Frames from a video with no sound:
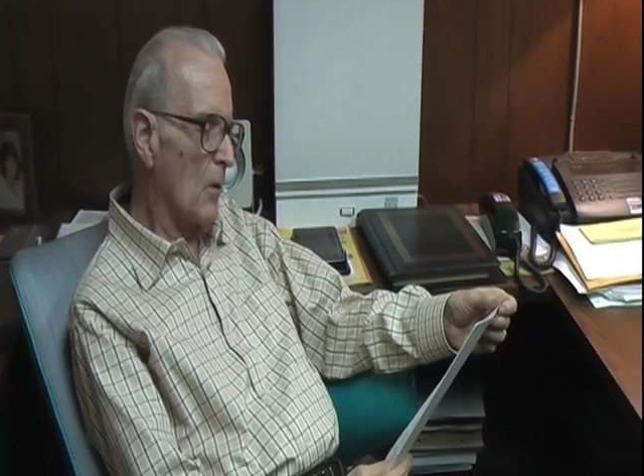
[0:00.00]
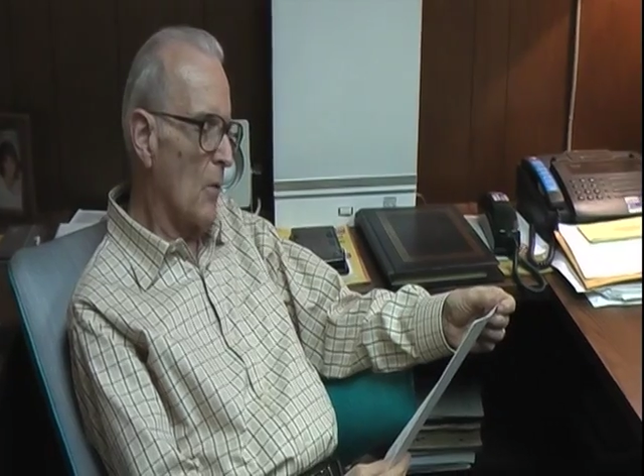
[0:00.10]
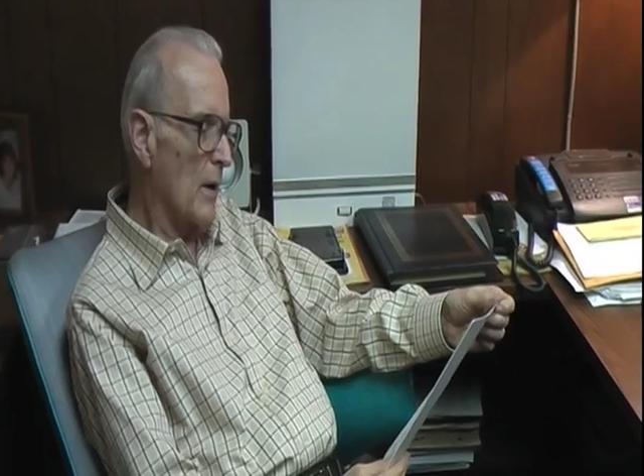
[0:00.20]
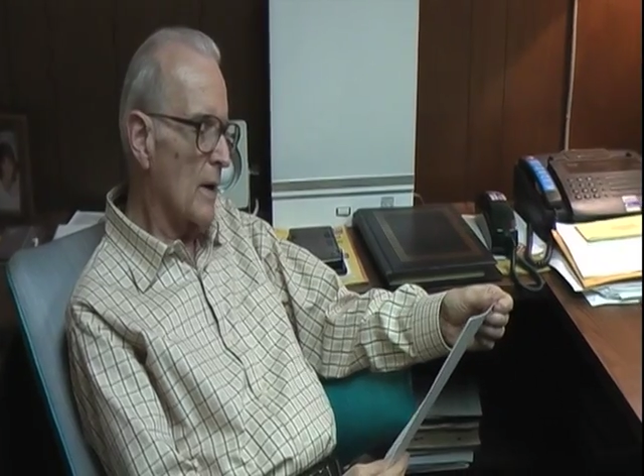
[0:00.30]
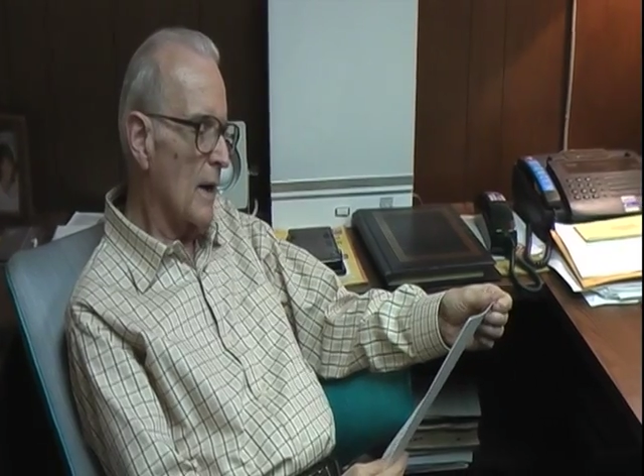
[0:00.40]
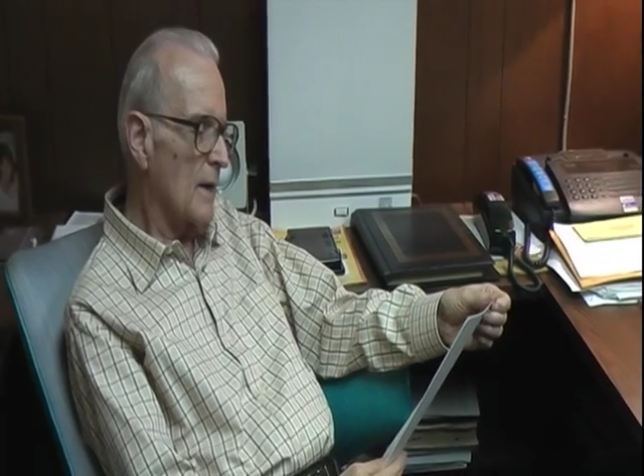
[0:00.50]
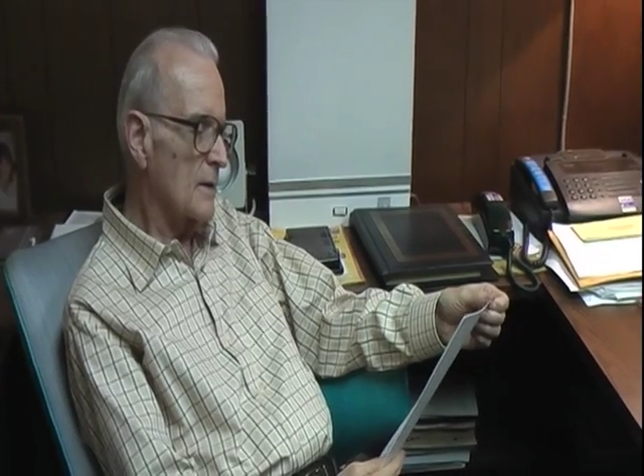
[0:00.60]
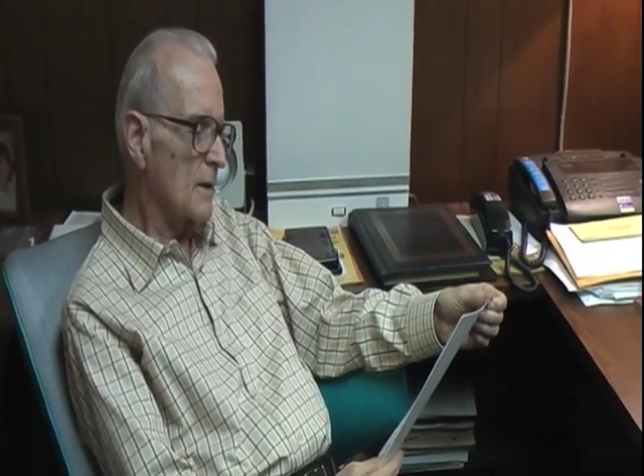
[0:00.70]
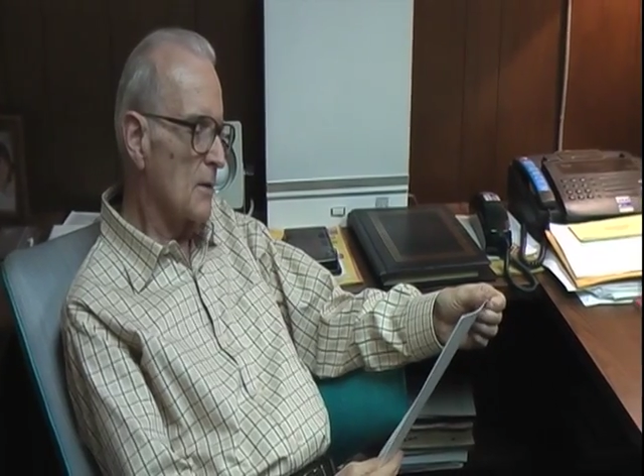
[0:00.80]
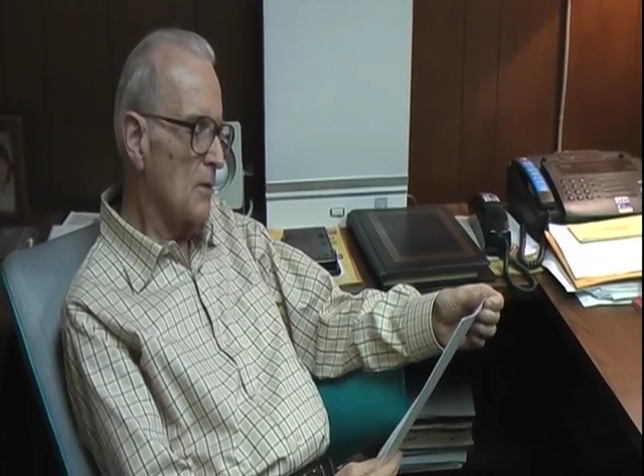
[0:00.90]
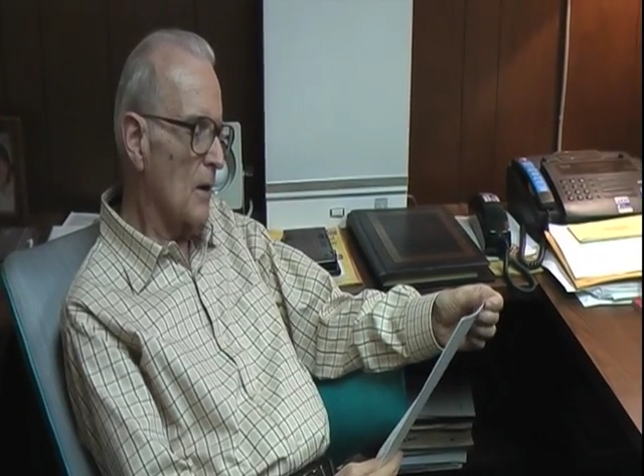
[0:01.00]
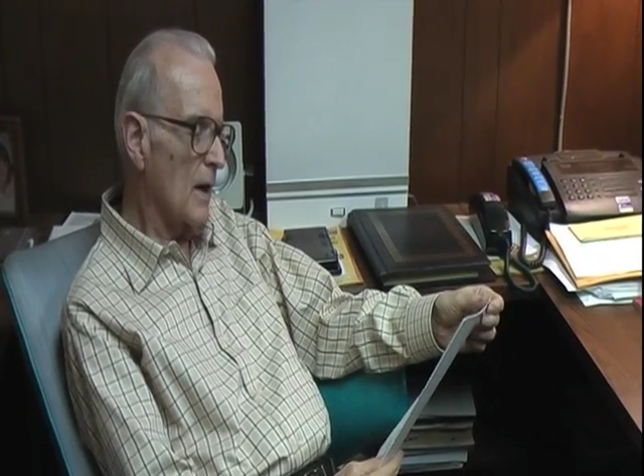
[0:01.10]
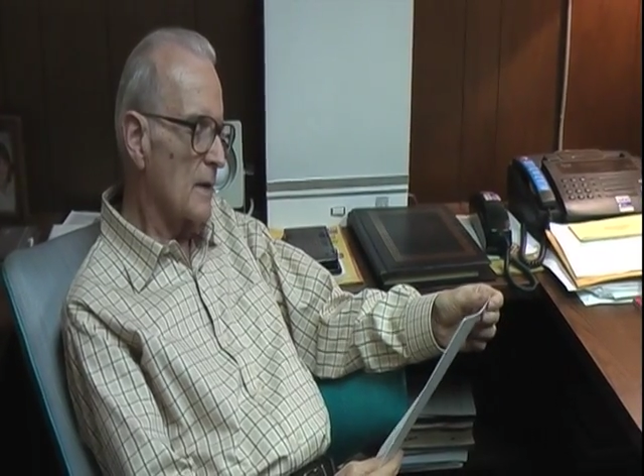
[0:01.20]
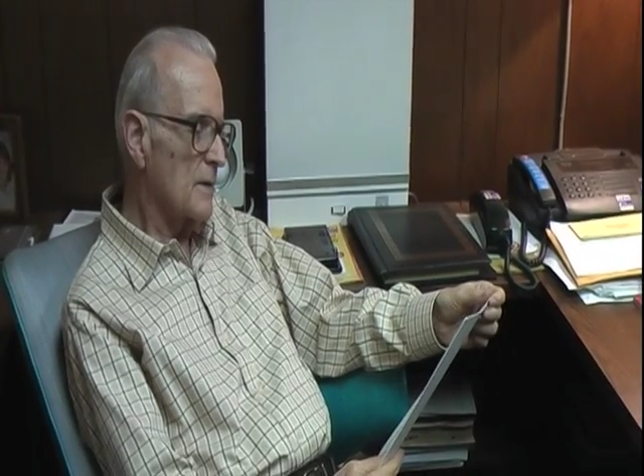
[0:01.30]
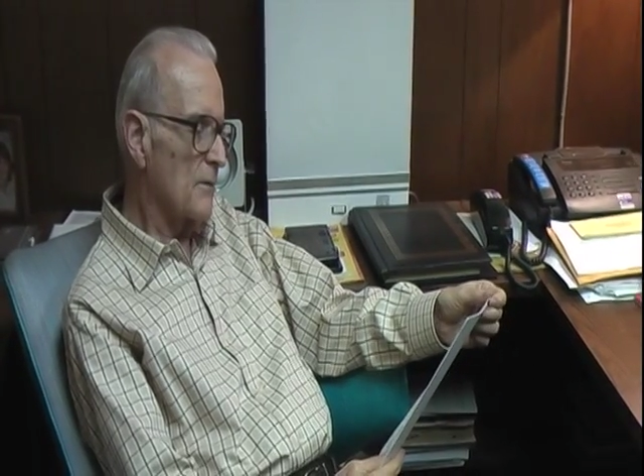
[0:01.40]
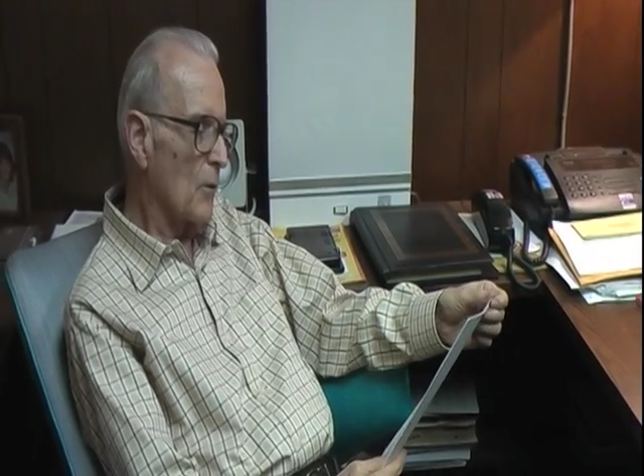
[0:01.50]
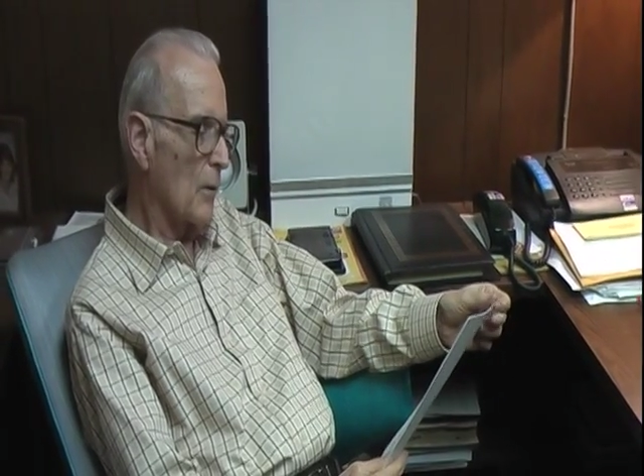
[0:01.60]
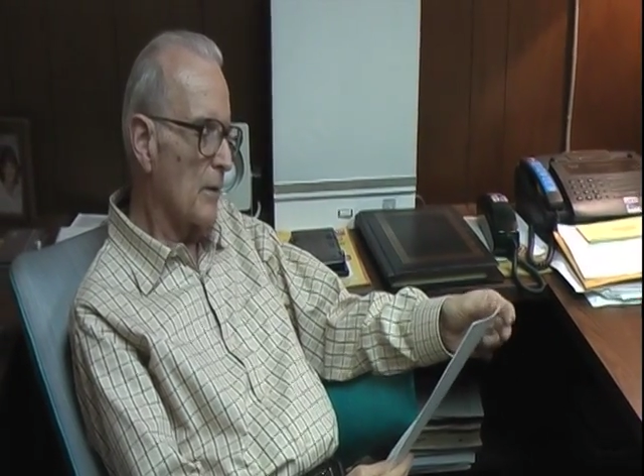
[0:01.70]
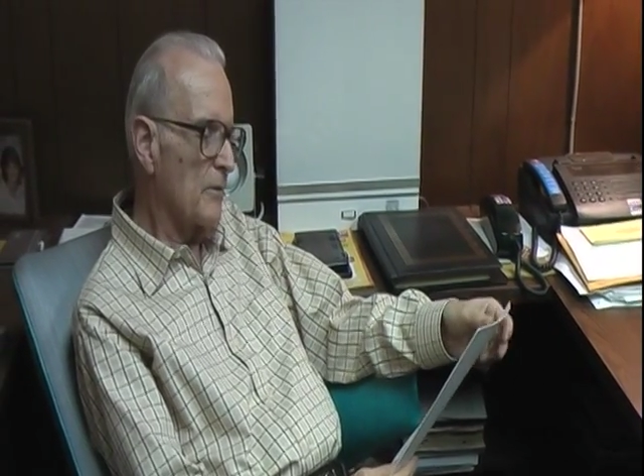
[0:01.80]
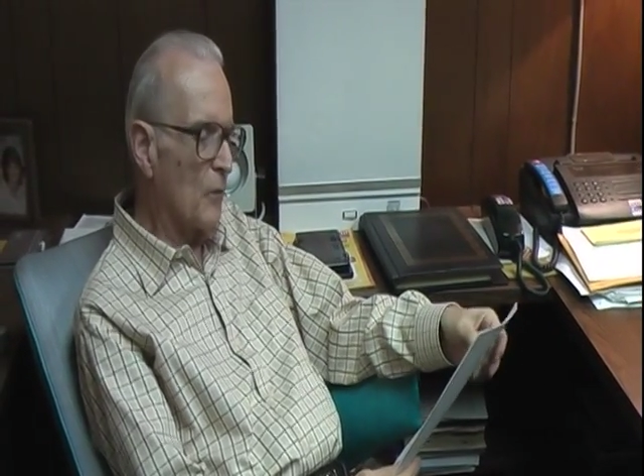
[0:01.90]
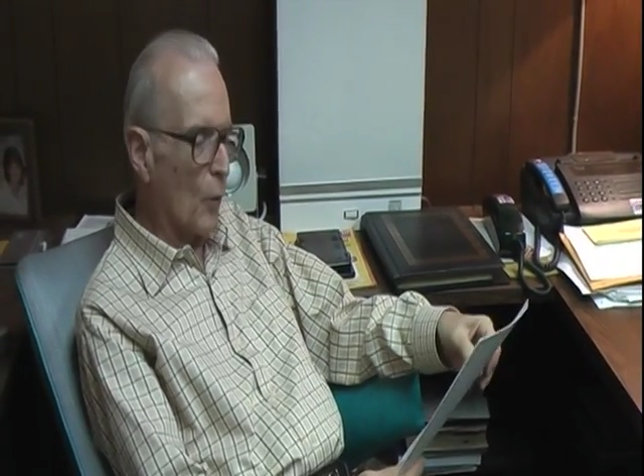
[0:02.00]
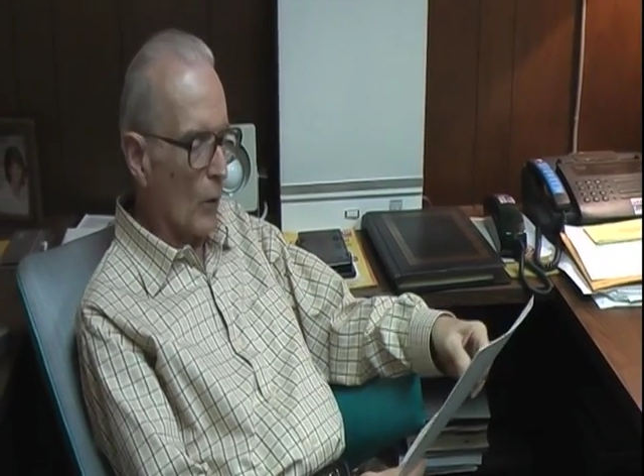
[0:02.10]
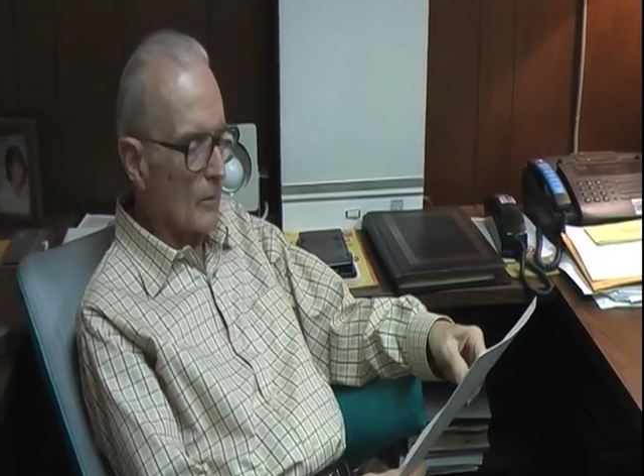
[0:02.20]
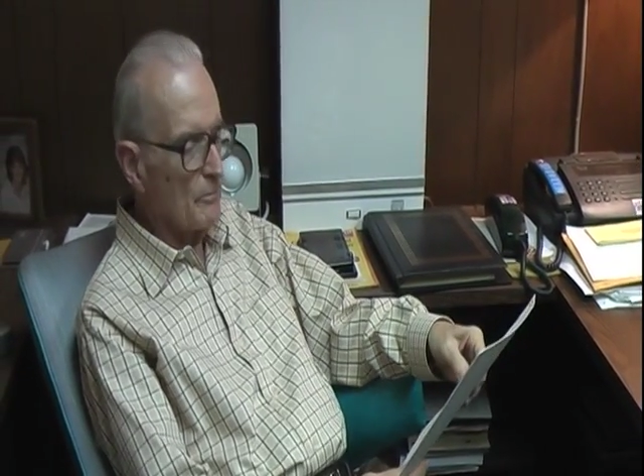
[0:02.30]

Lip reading: Beaumont High School, class of 44.